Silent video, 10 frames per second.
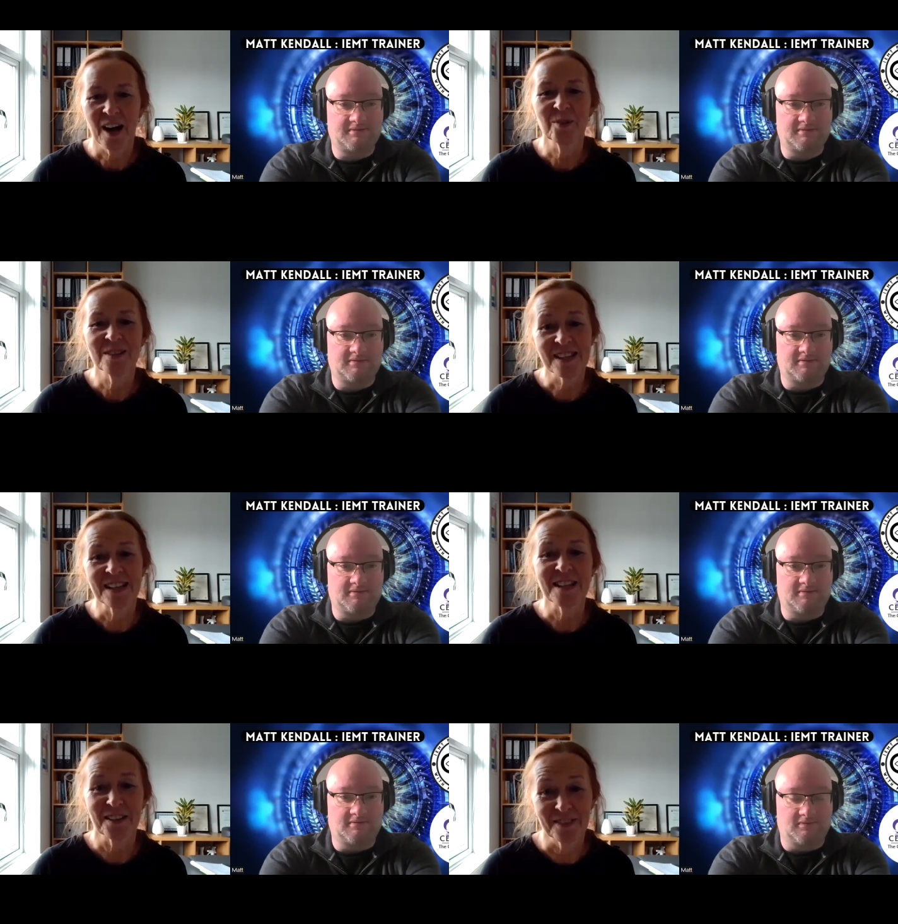Speaker 1: I would
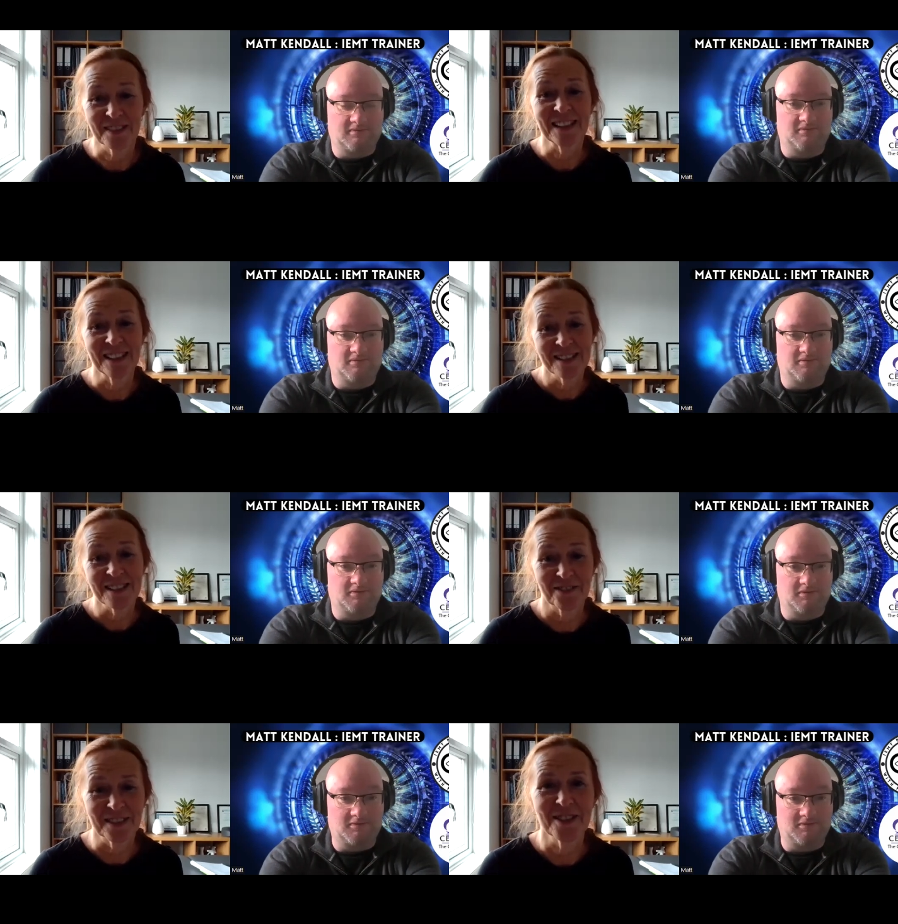say definitely,
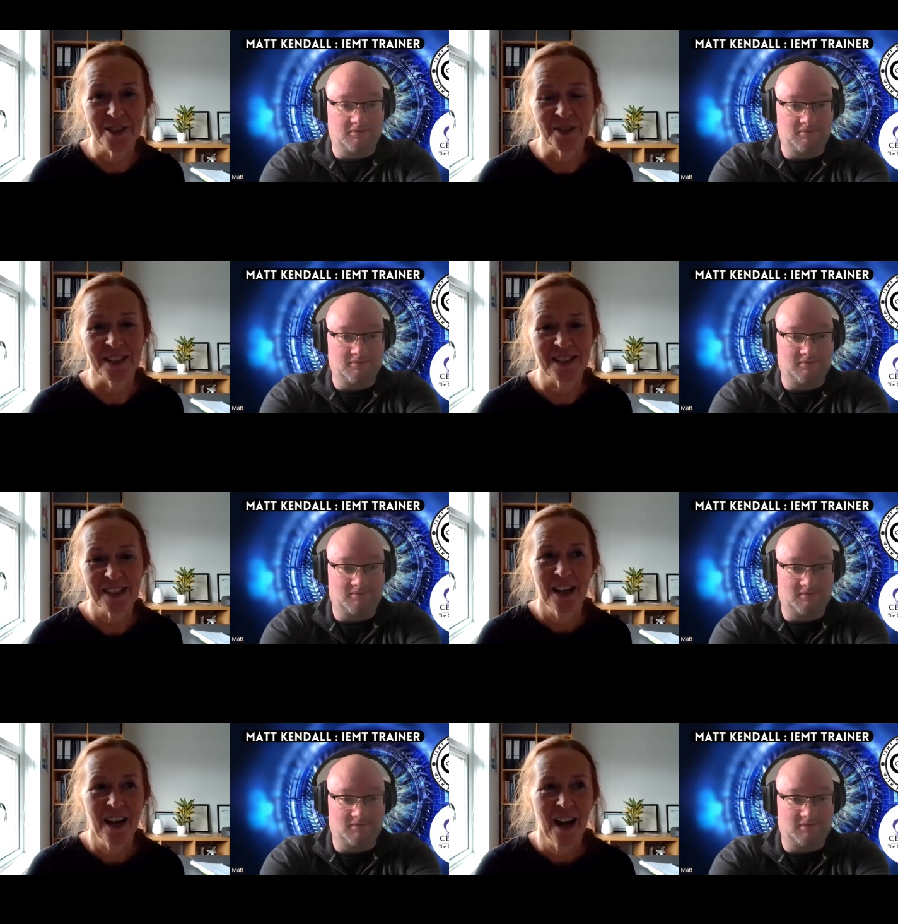definitely do
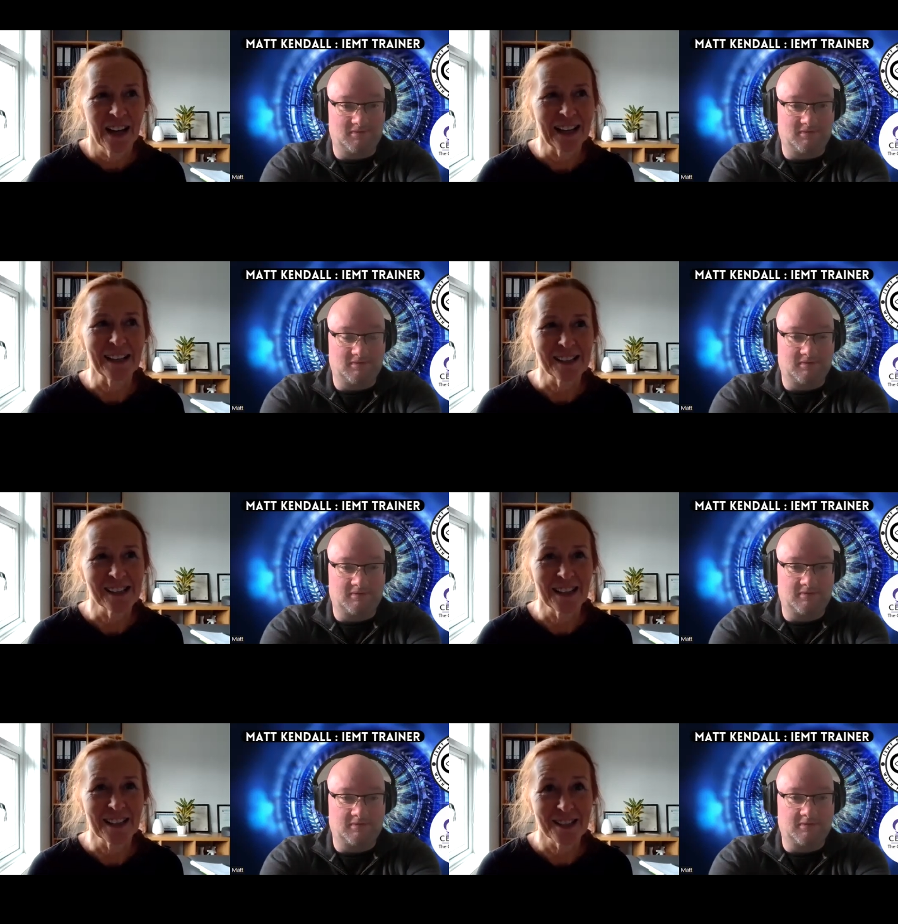it
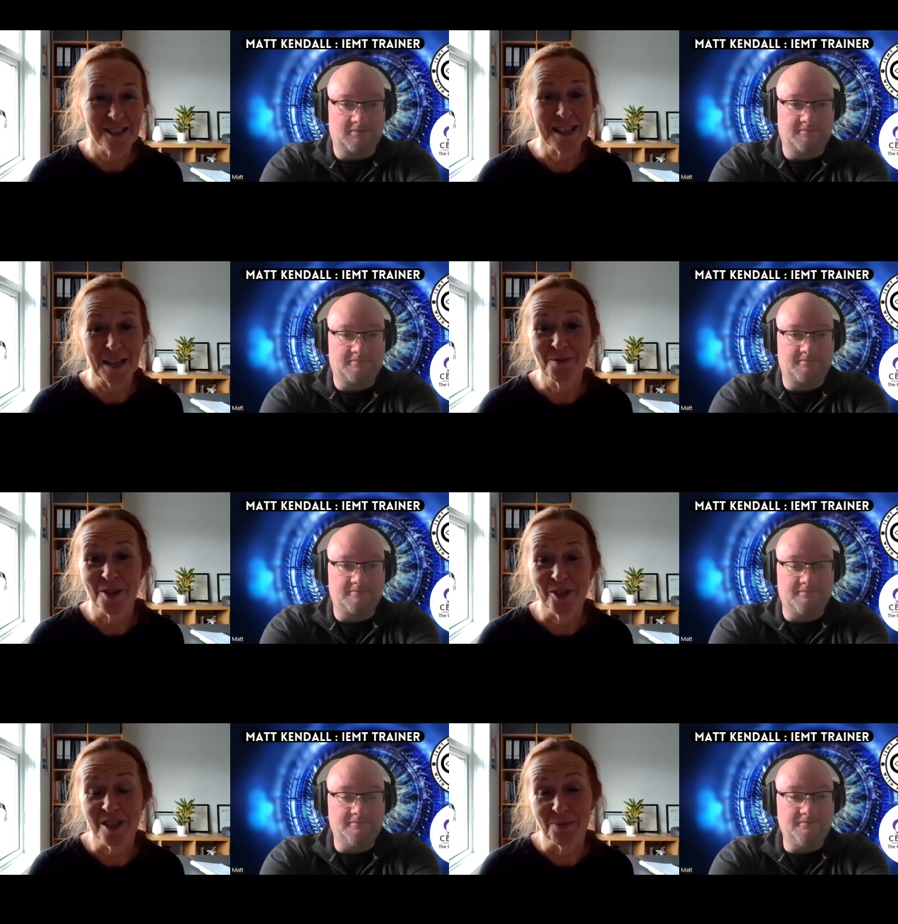it it does seem
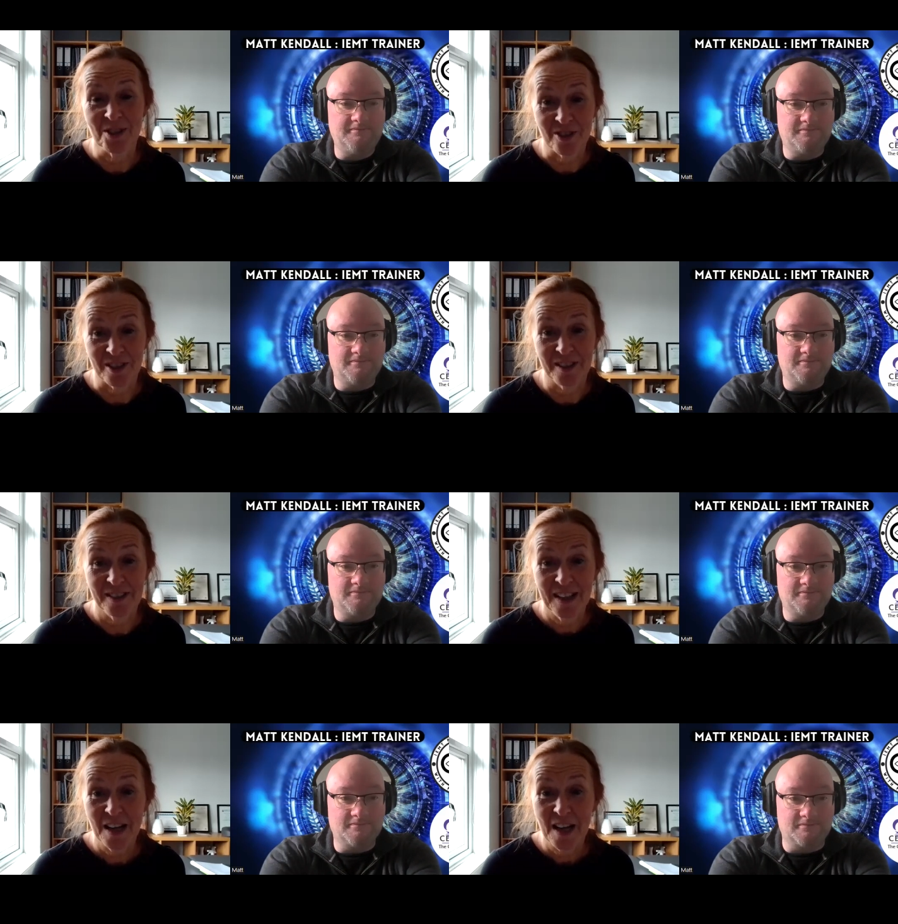too good to be
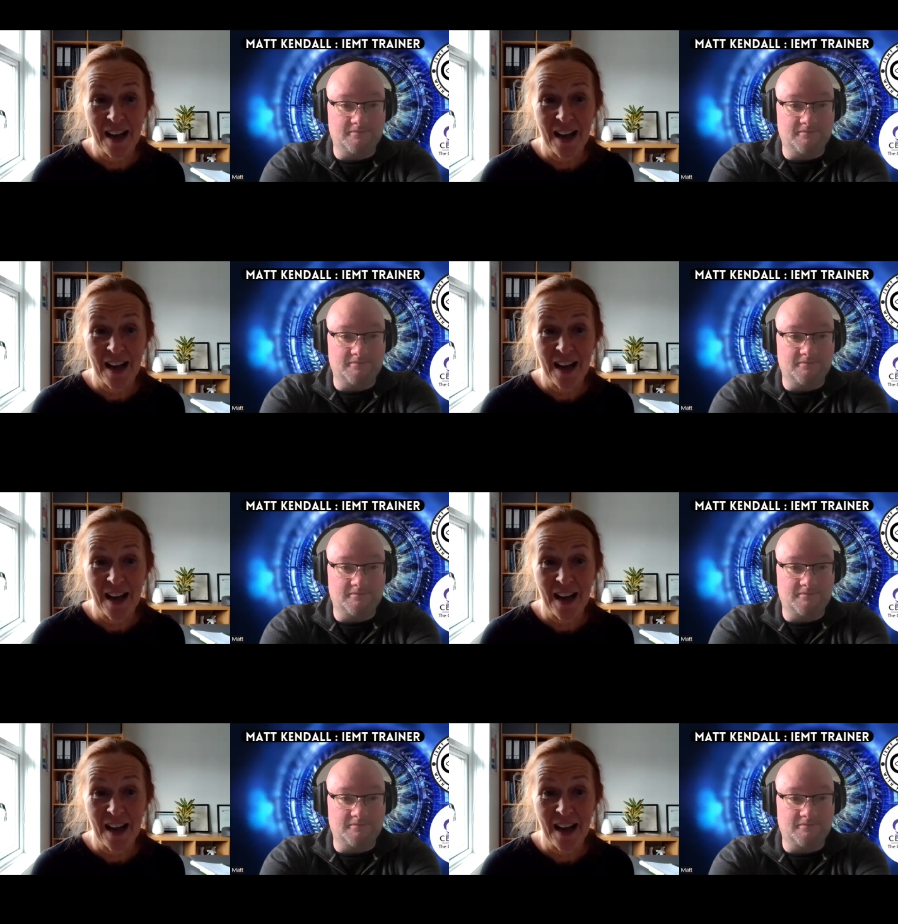true.